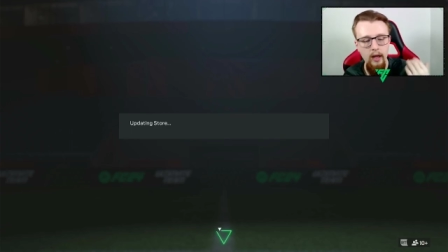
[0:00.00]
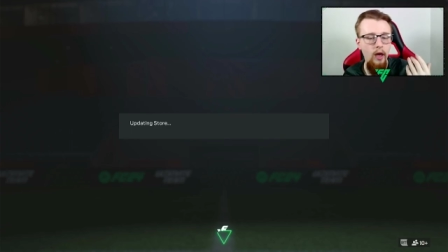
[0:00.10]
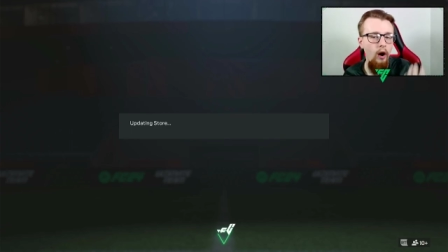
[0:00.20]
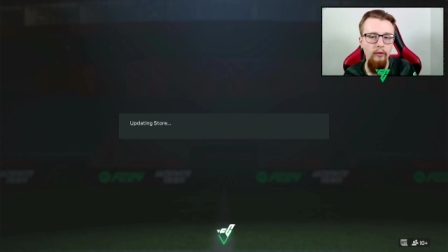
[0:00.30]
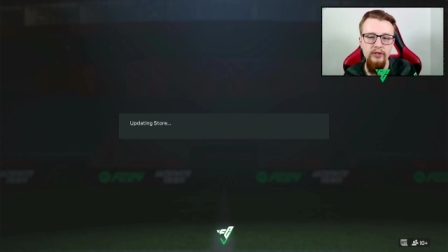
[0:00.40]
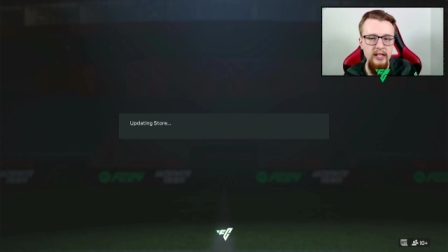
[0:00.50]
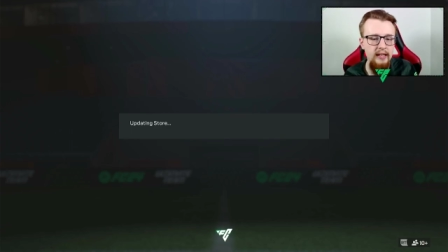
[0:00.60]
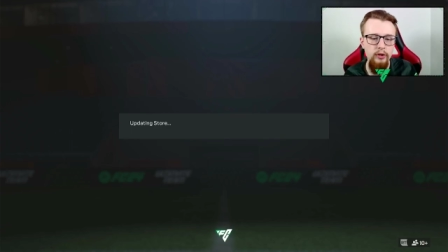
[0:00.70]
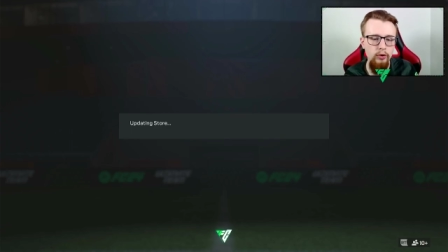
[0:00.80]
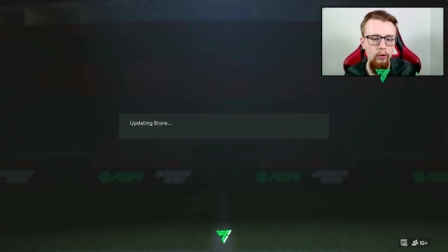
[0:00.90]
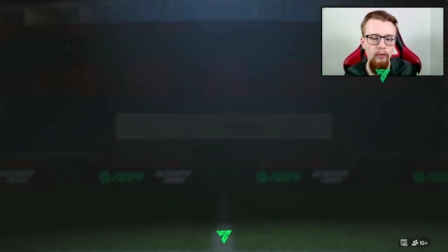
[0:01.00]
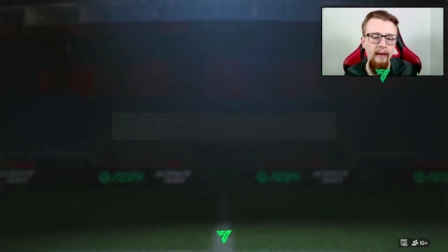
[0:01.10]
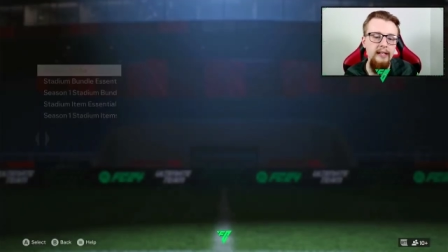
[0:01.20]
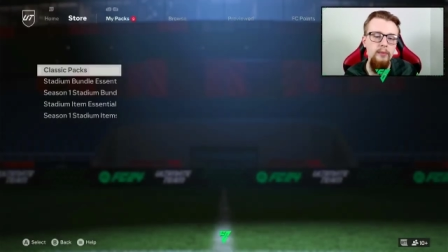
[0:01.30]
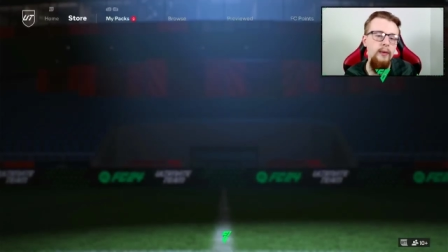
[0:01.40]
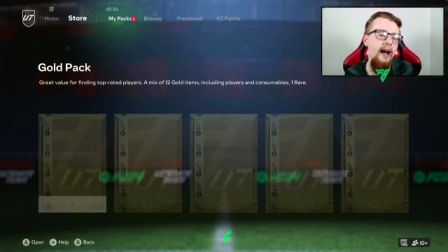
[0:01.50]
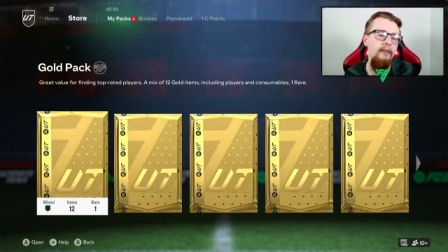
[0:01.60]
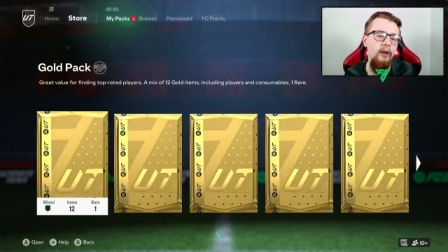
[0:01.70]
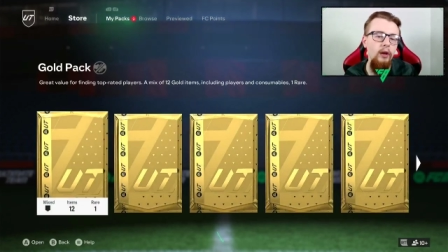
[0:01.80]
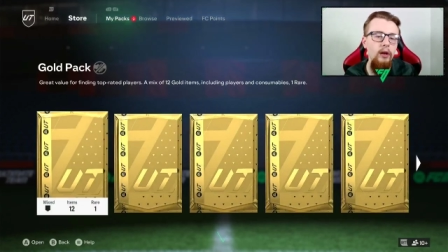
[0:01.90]
Obviously, in the store already, we have
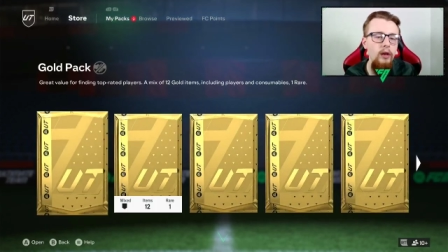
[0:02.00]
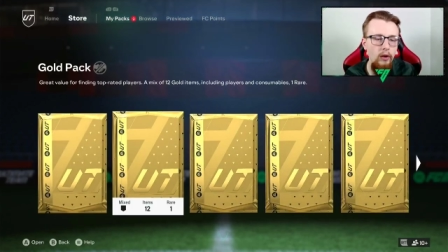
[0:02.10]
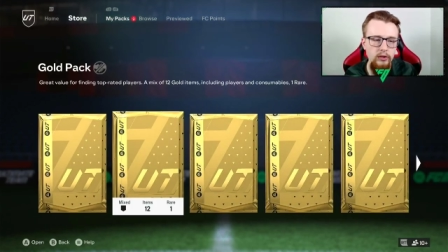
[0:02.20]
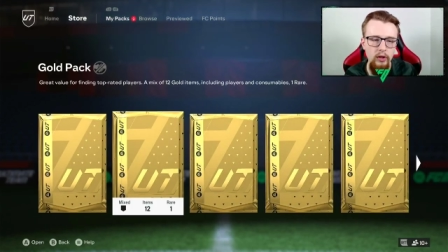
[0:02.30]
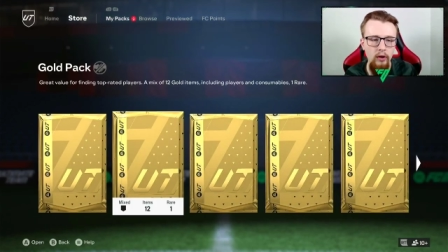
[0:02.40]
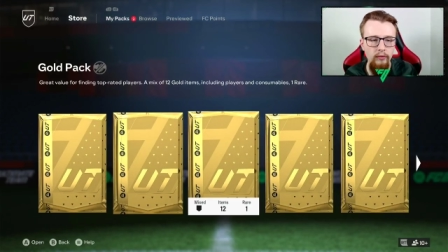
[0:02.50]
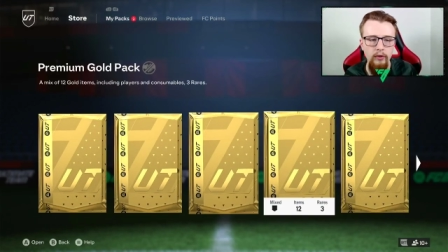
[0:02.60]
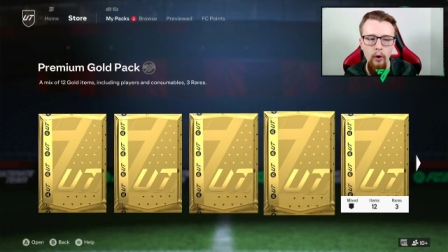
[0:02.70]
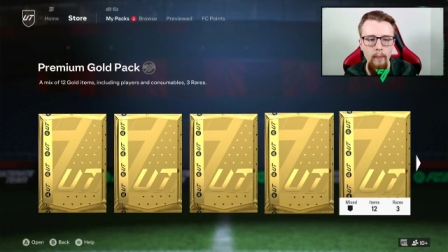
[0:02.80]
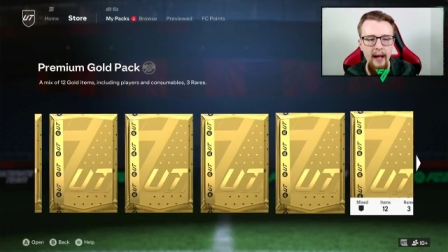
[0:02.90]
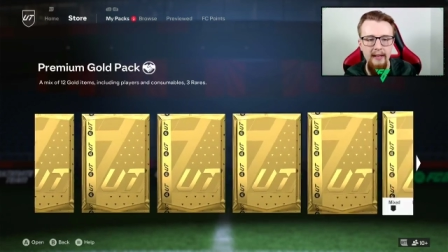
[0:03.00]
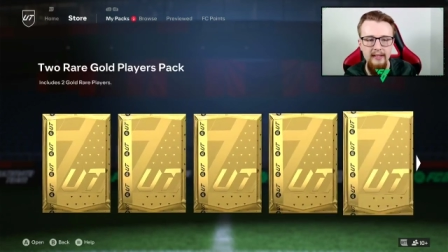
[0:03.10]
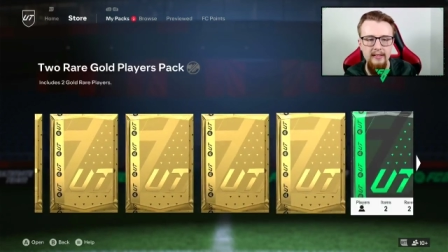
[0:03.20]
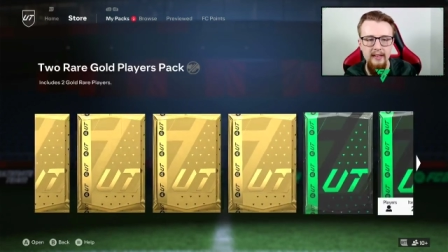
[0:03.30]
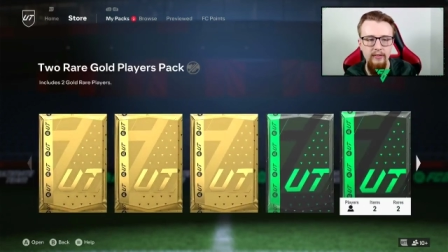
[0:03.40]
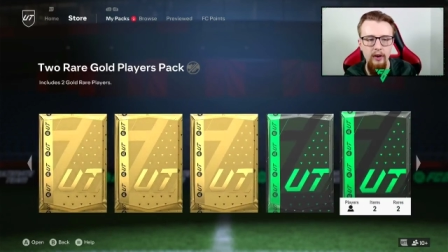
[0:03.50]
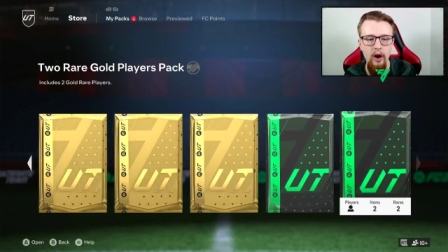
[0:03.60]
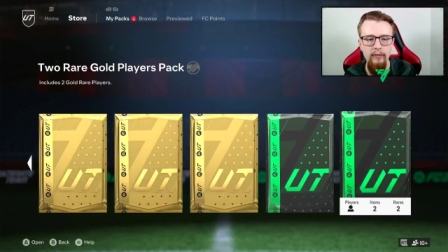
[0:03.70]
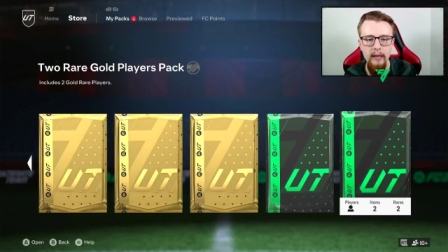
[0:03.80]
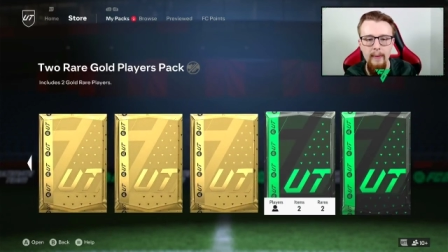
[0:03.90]
lots of gold packs and
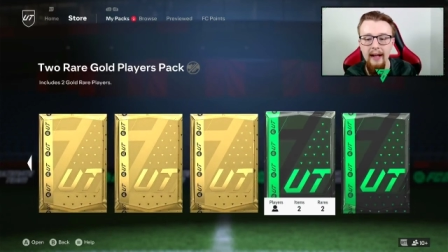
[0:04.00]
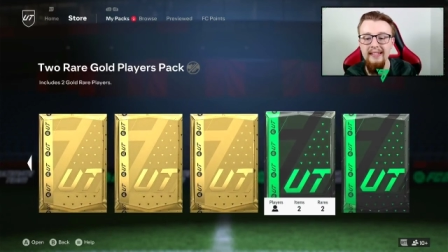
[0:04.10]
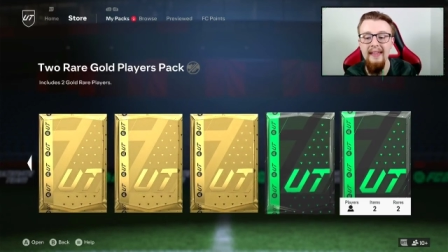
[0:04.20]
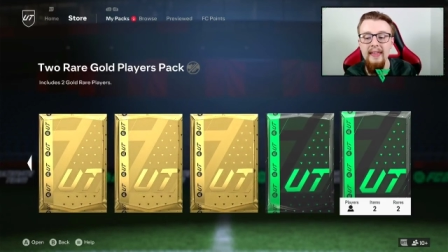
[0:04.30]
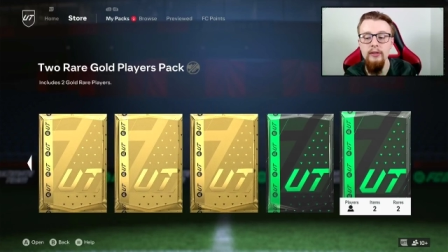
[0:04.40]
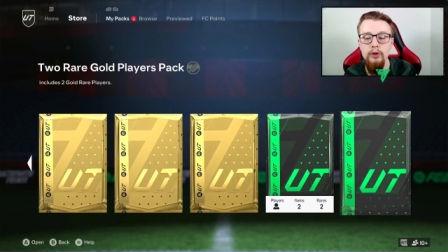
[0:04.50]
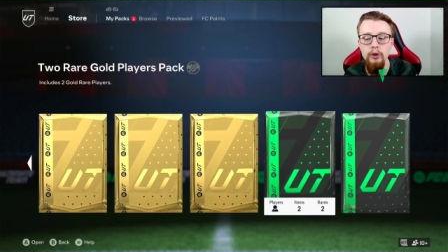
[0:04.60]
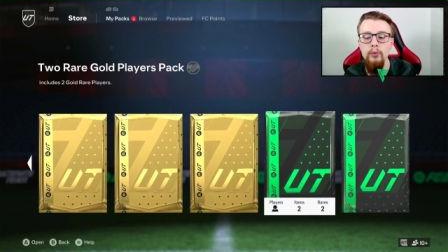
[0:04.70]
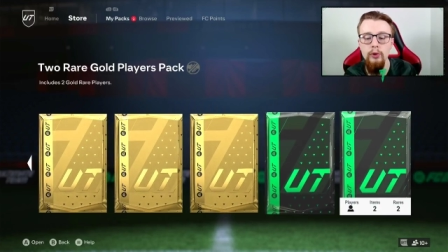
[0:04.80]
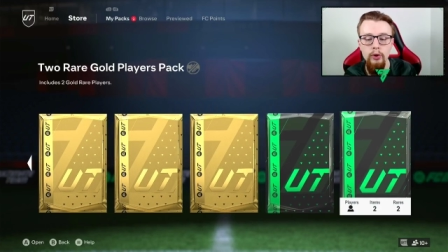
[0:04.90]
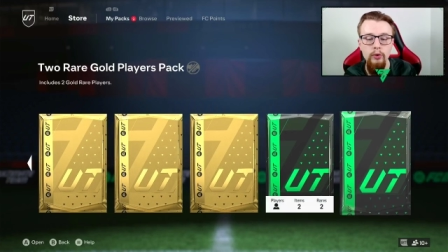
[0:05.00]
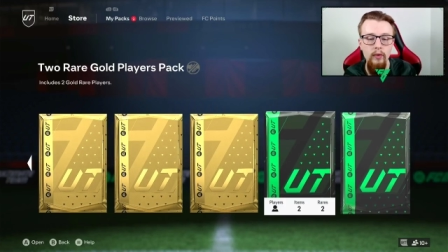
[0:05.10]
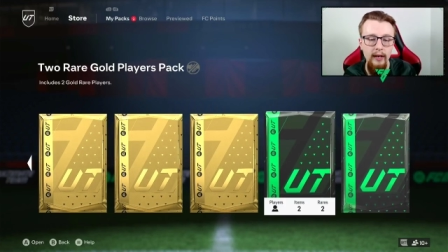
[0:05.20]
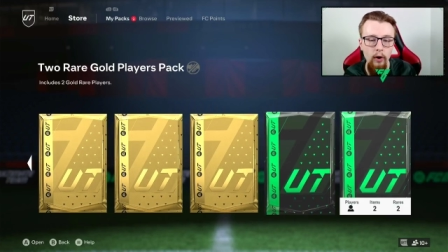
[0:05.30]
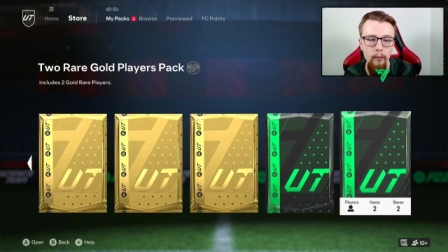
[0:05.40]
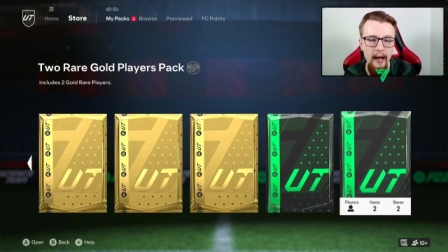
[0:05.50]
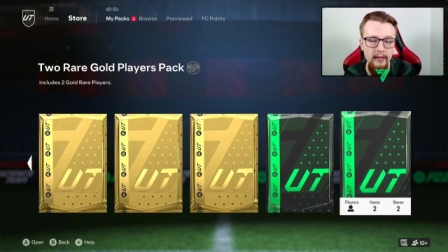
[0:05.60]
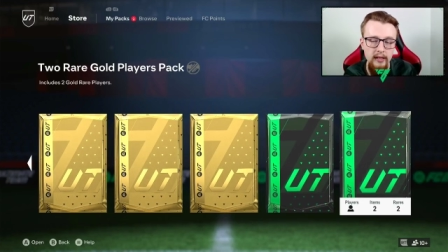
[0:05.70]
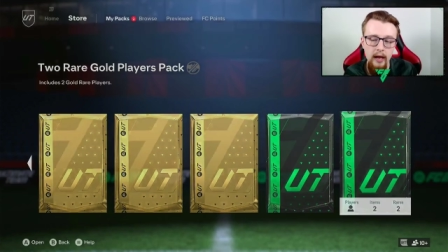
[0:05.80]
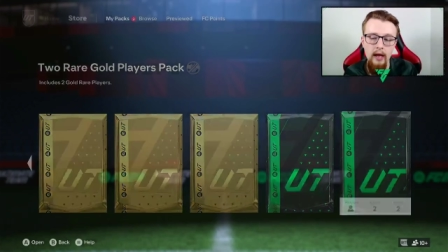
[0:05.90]
7.5k packs. And then two rare gold packs,
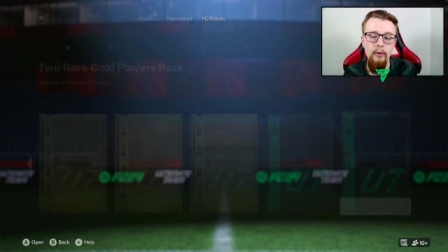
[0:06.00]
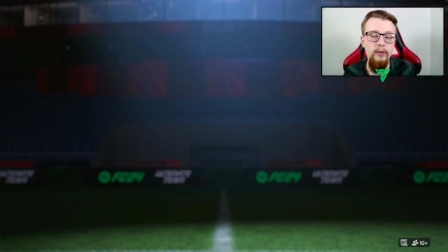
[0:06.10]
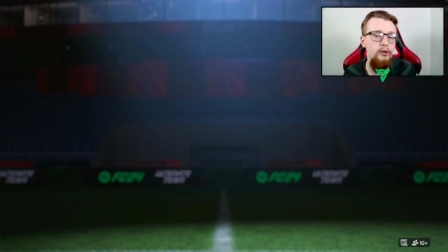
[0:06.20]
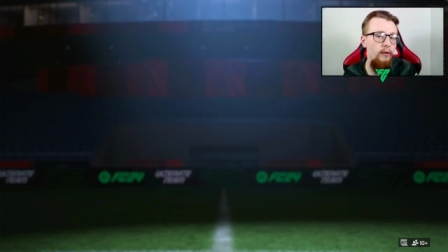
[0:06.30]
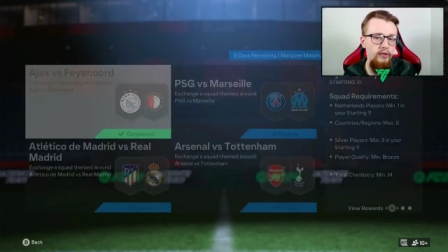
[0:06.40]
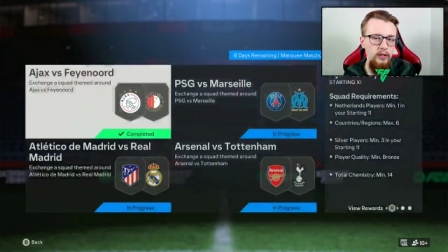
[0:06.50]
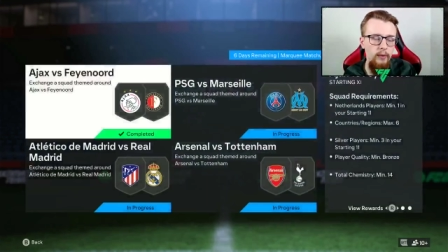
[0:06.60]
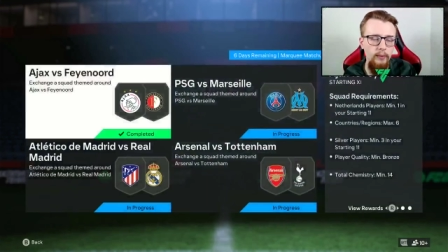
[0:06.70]
which is obviously where we